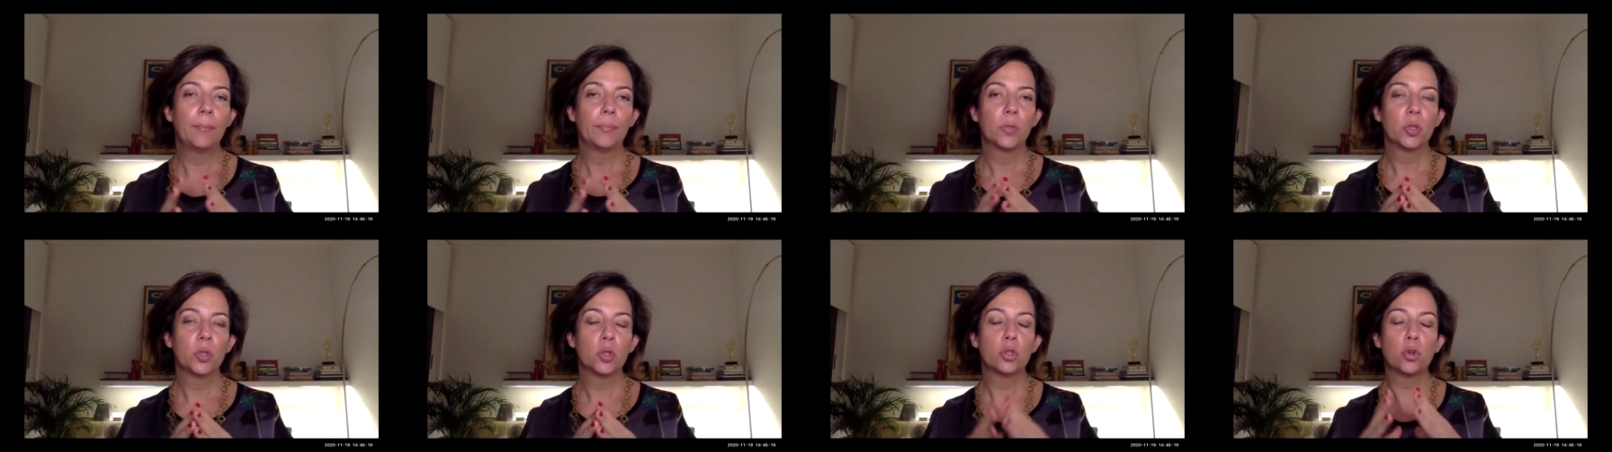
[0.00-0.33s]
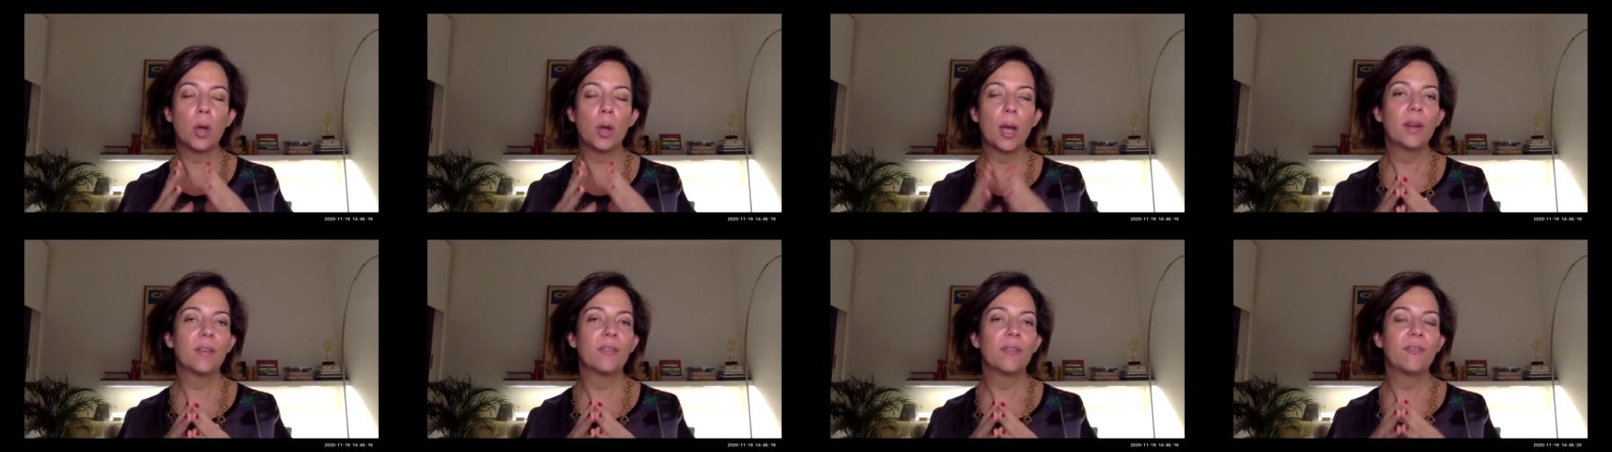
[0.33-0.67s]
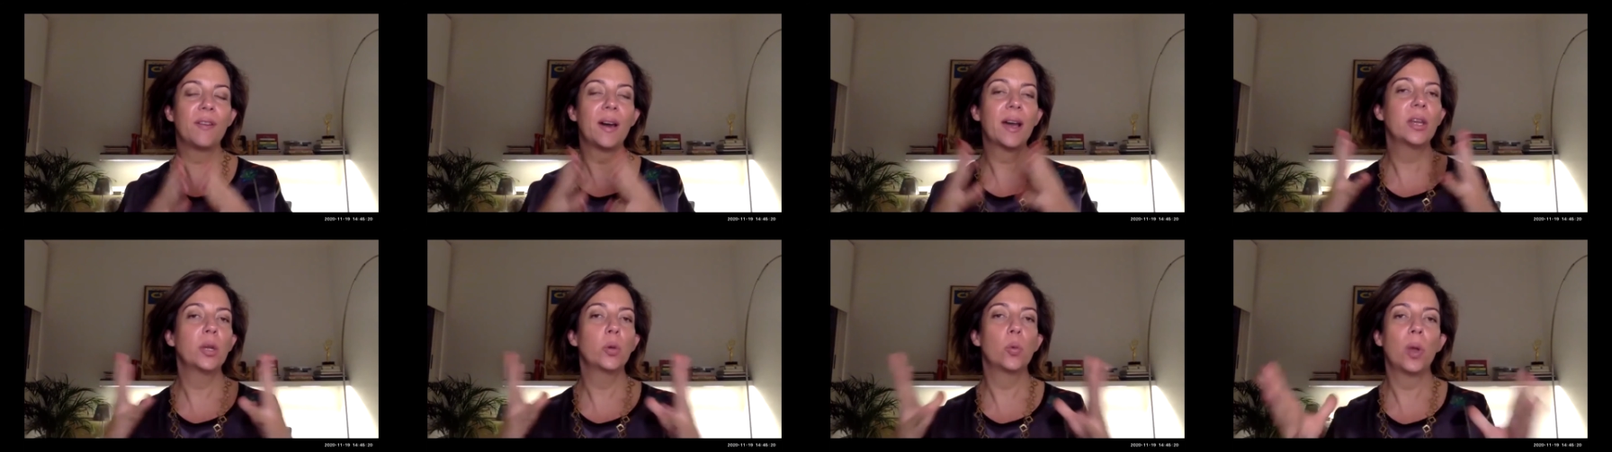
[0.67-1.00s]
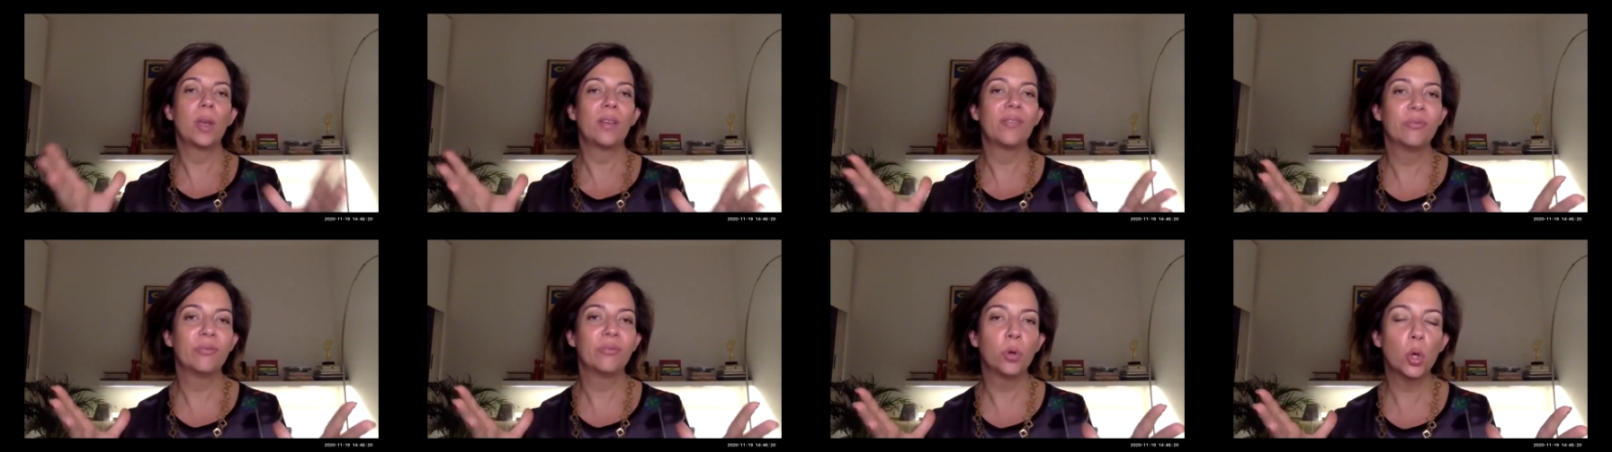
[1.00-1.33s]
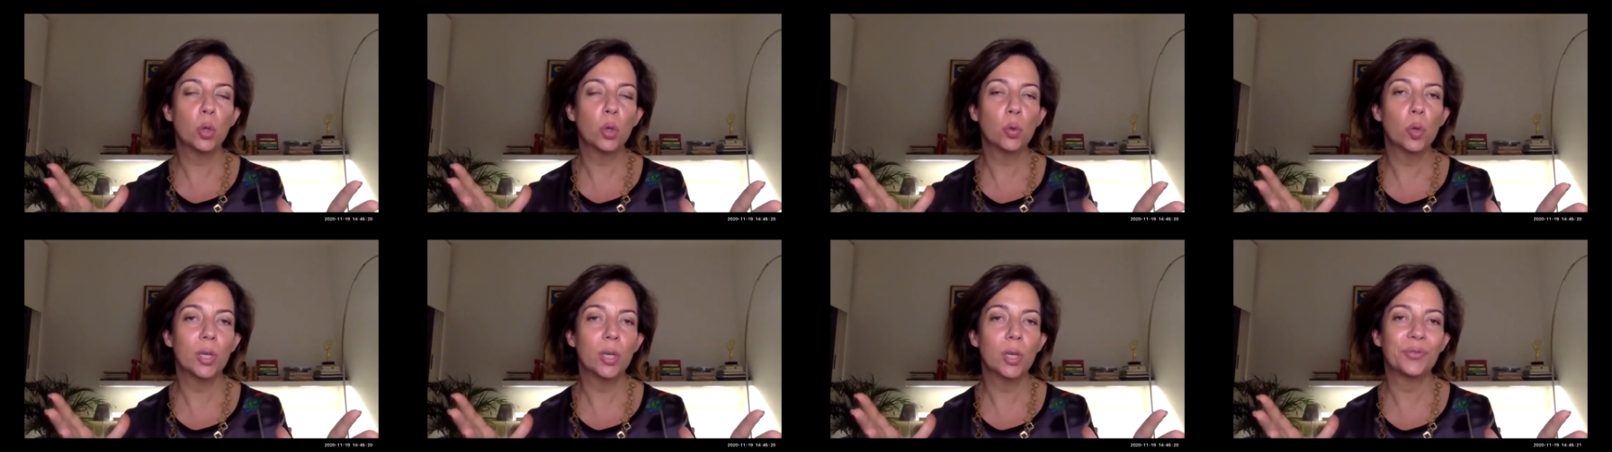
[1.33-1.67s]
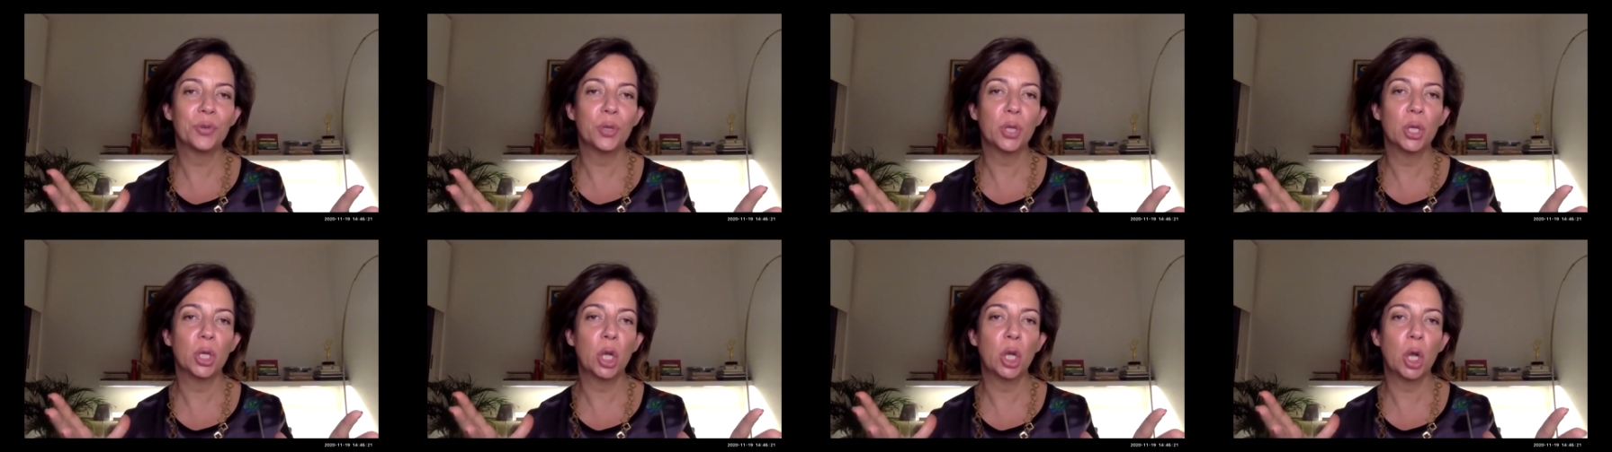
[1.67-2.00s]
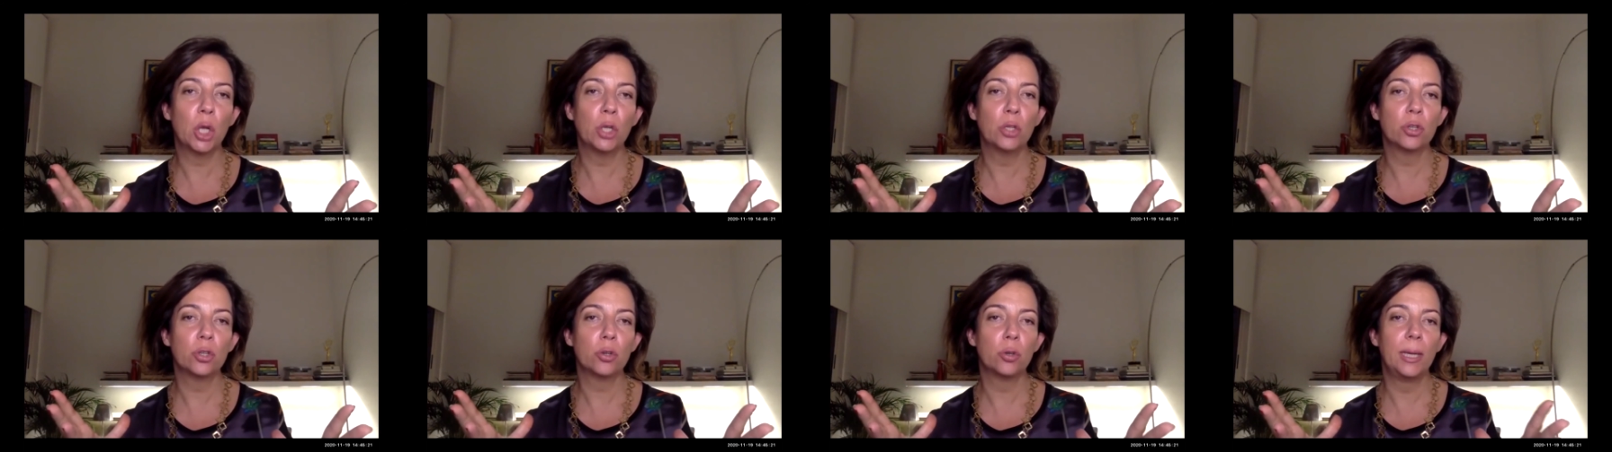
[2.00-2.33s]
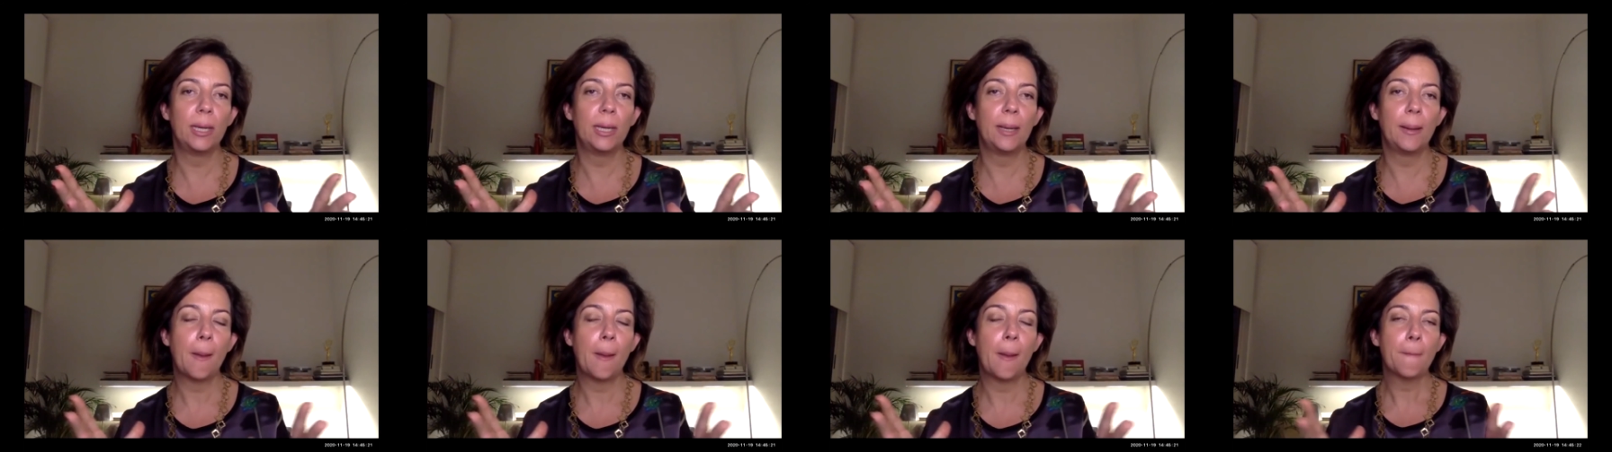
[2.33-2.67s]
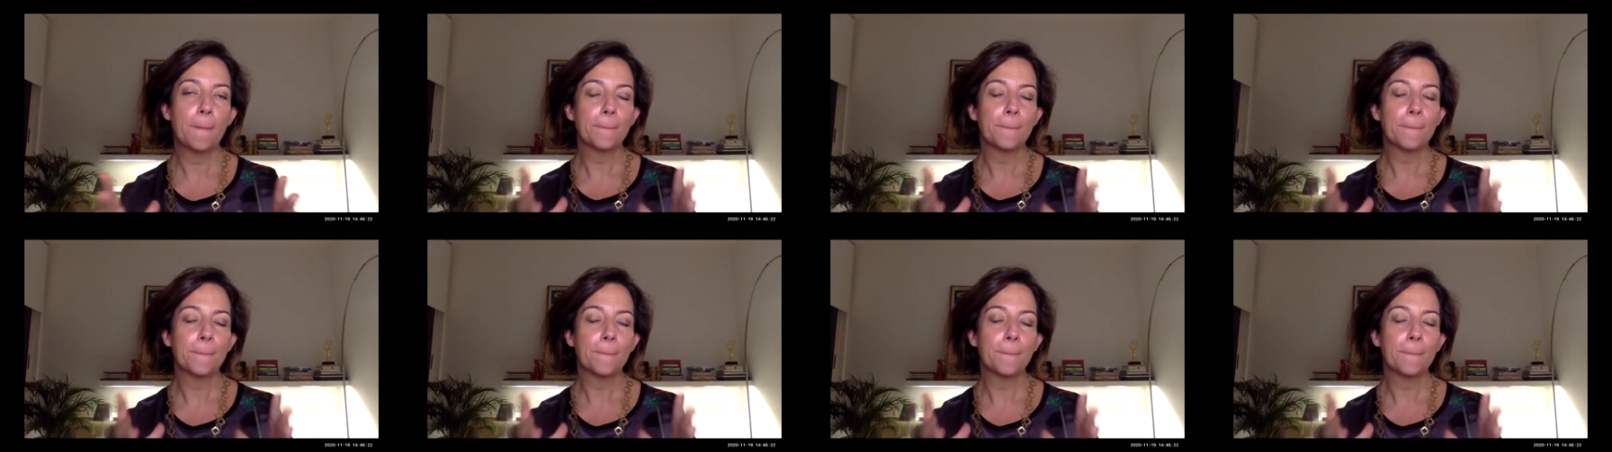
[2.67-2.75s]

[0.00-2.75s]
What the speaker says: to try to find a way forward for the country